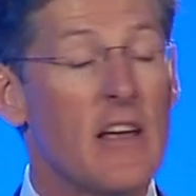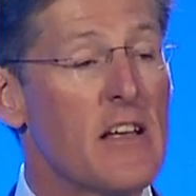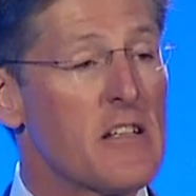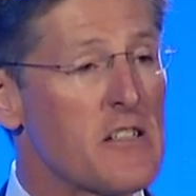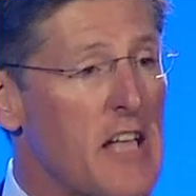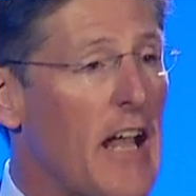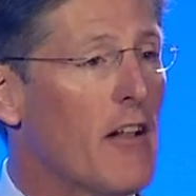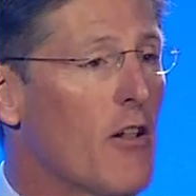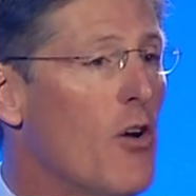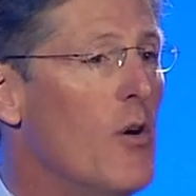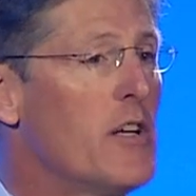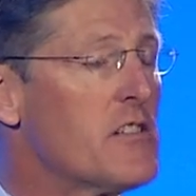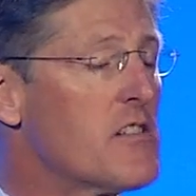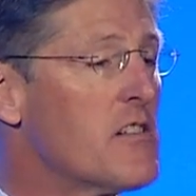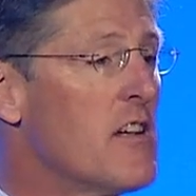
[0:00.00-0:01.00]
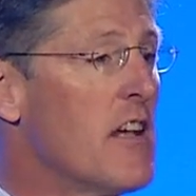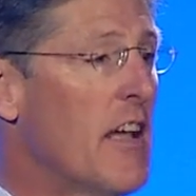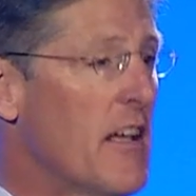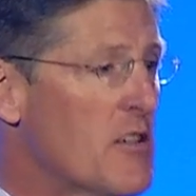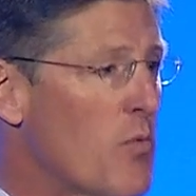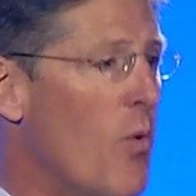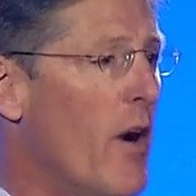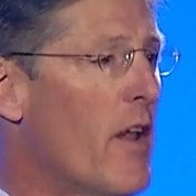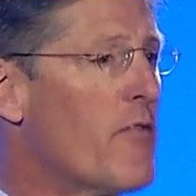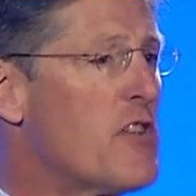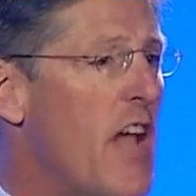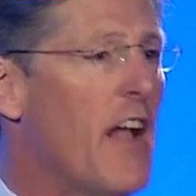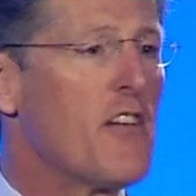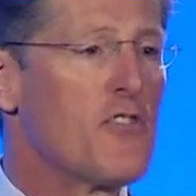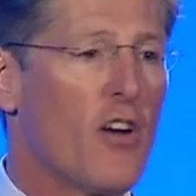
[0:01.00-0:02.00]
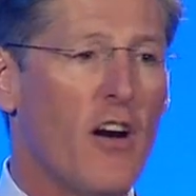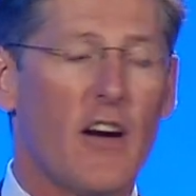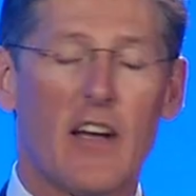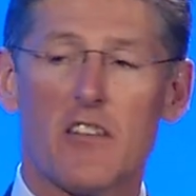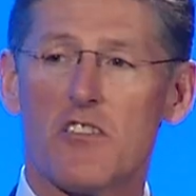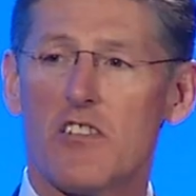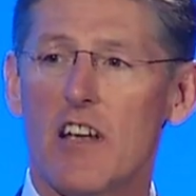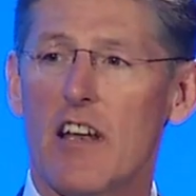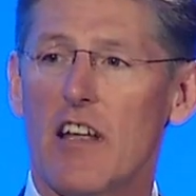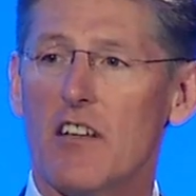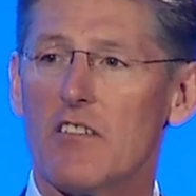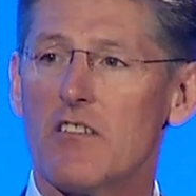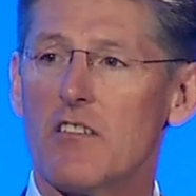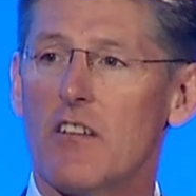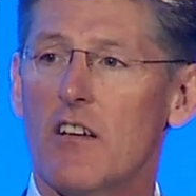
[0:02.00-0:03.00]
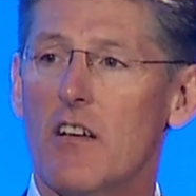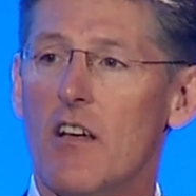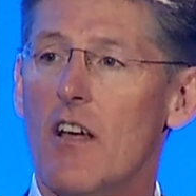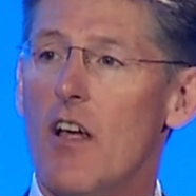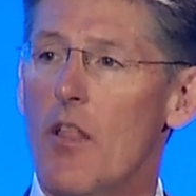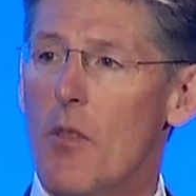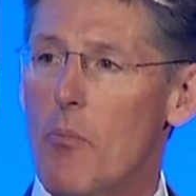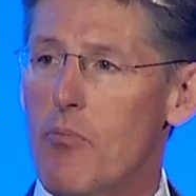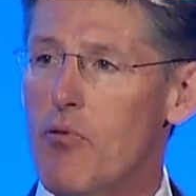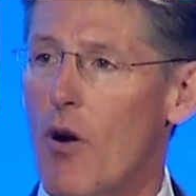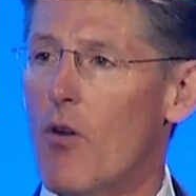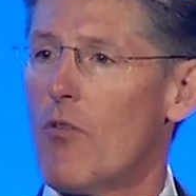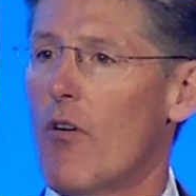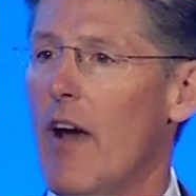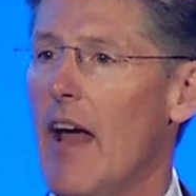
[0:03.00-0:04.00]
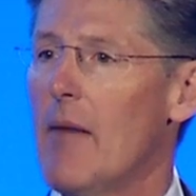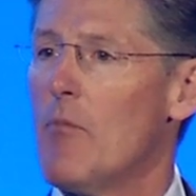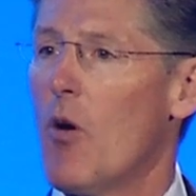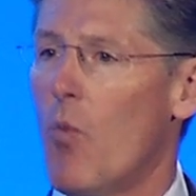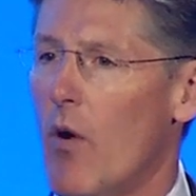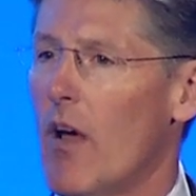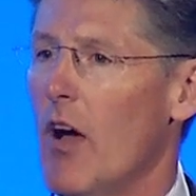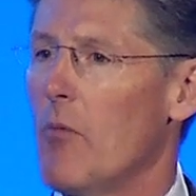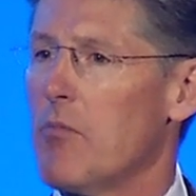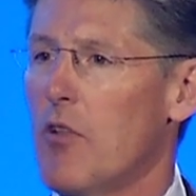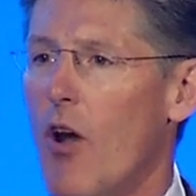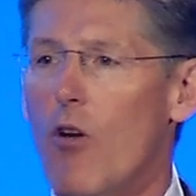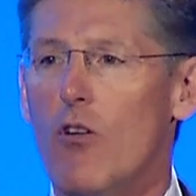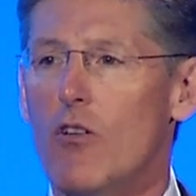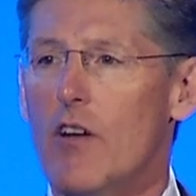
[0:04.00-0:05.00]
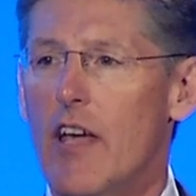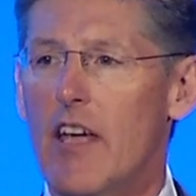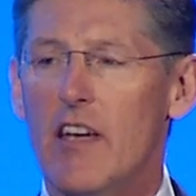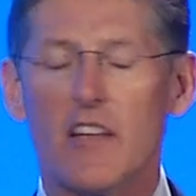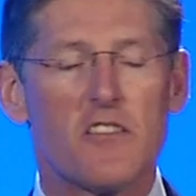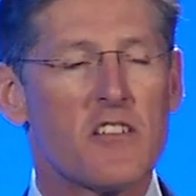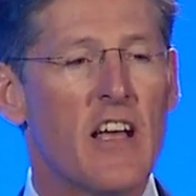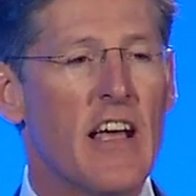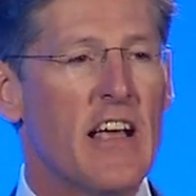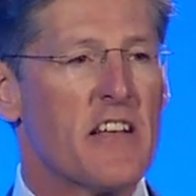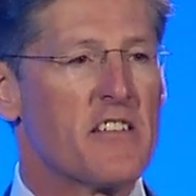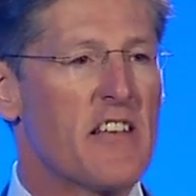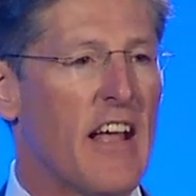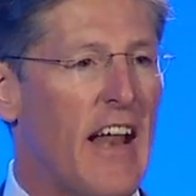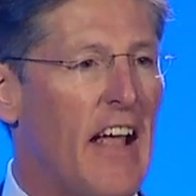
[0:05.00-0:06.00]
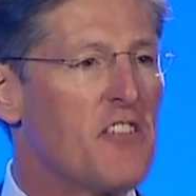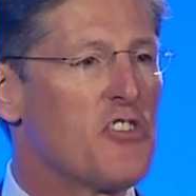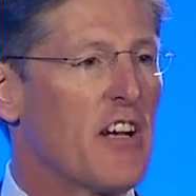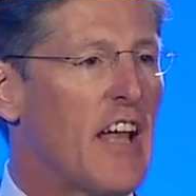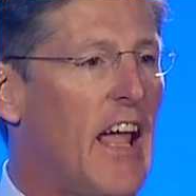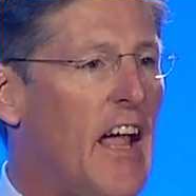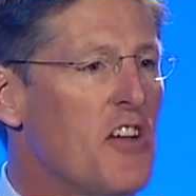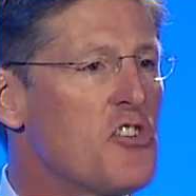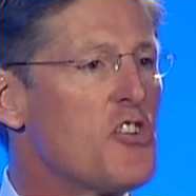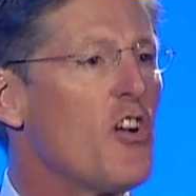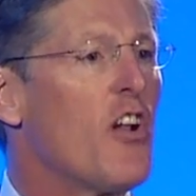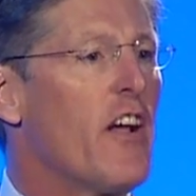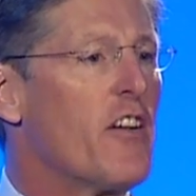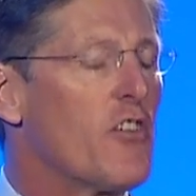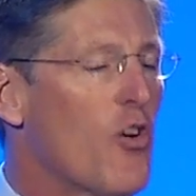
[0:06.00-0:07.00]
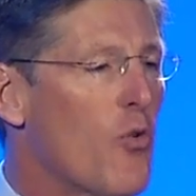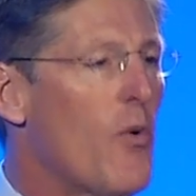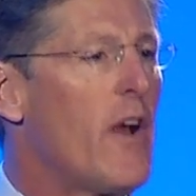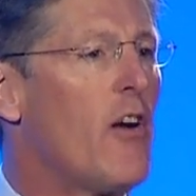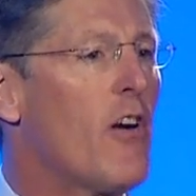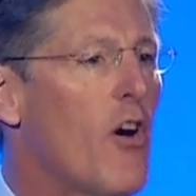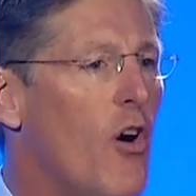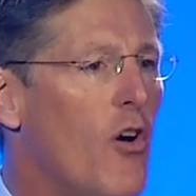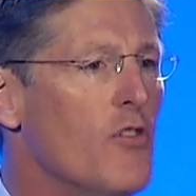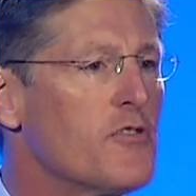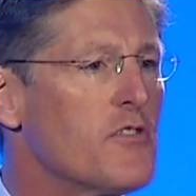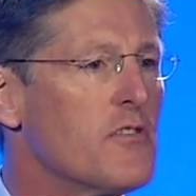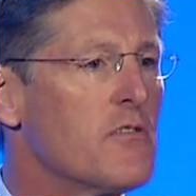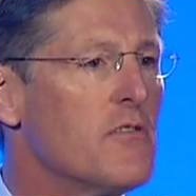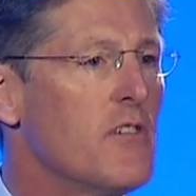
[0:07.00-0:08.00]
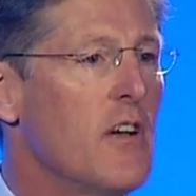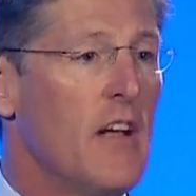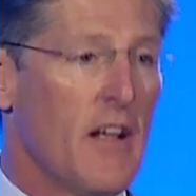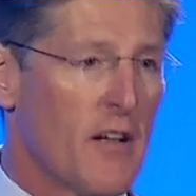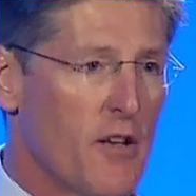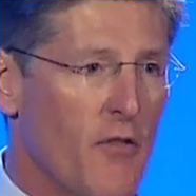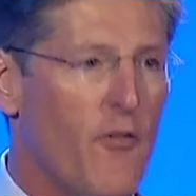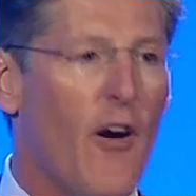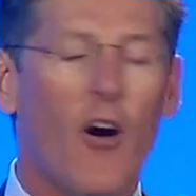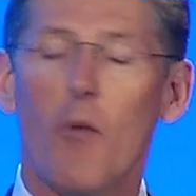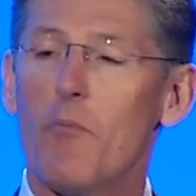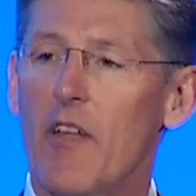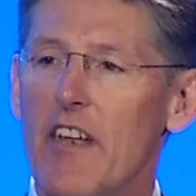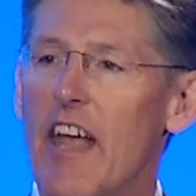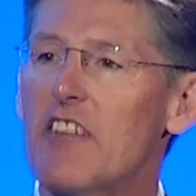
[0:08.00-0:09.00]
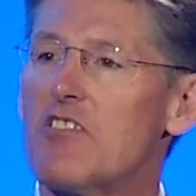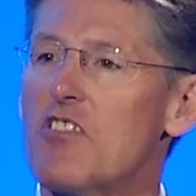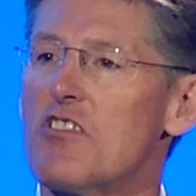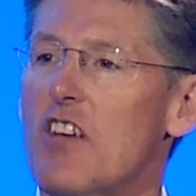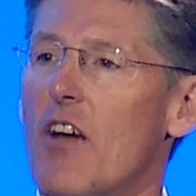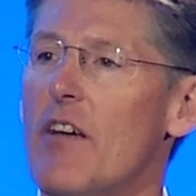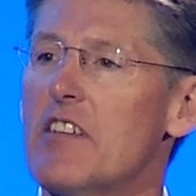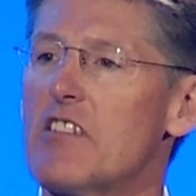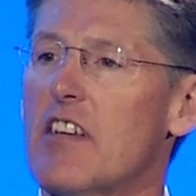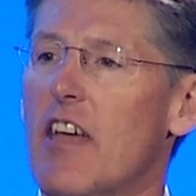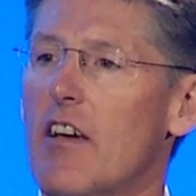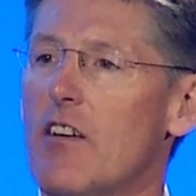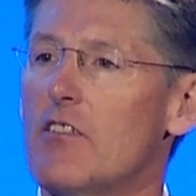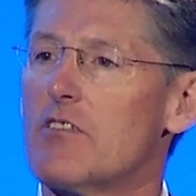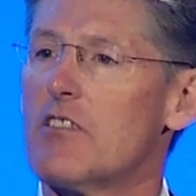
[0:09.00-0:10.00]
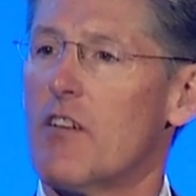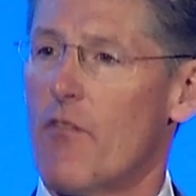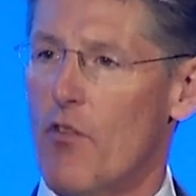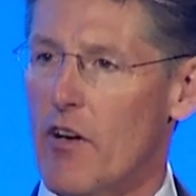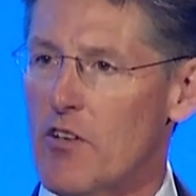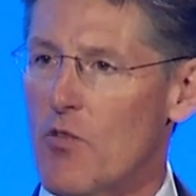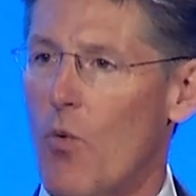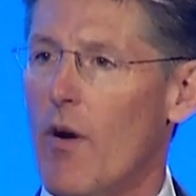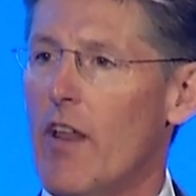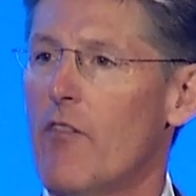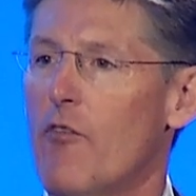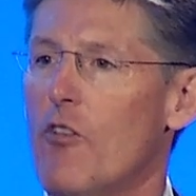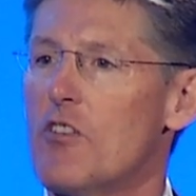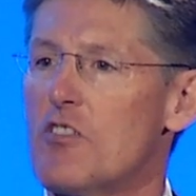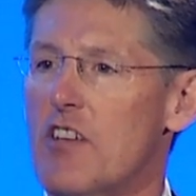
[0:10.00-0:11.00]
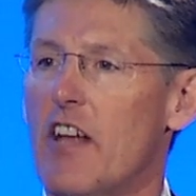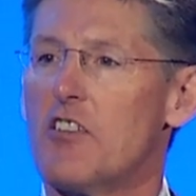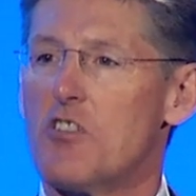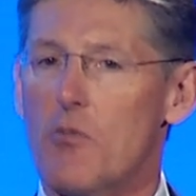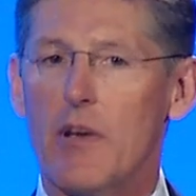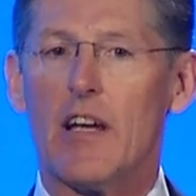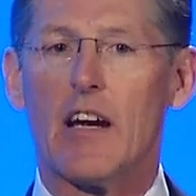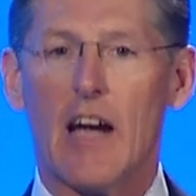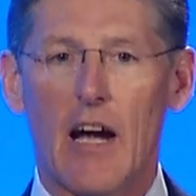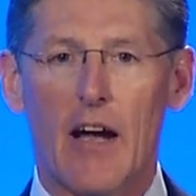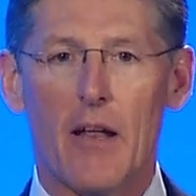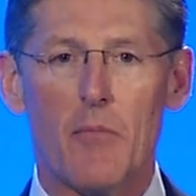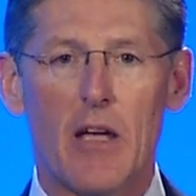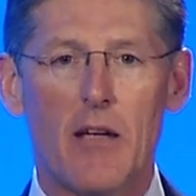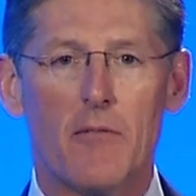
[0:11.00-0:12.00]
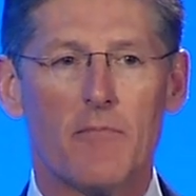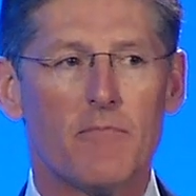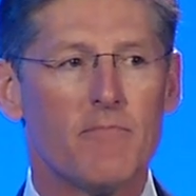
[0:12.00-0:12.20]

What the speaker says: St. Louis is one of 10 target cities. The program will help local kids set educational and career goals, develop the necessary skills for a 21st century economy,